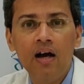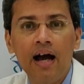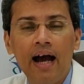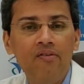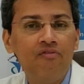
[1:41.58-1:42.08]

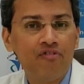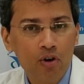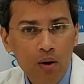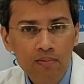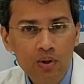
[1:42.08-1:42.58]
And
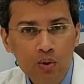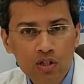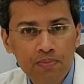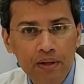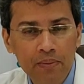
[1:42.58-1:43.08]
from
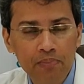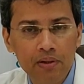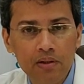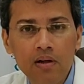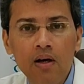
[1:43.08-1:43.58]
those
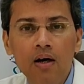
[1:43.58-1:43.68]
people,